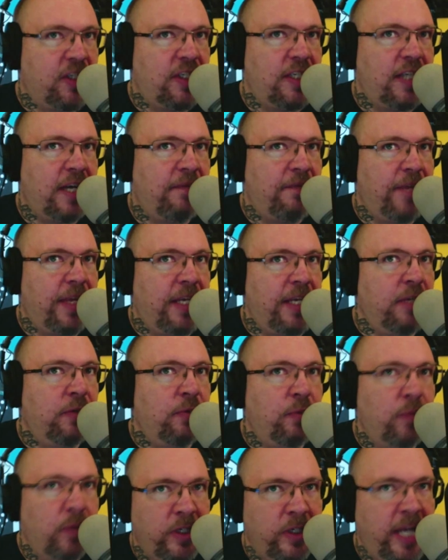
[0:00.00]
stuff that
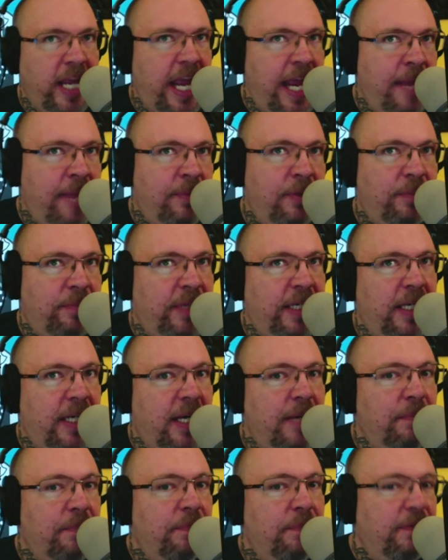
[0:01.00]
you weren't able to pick up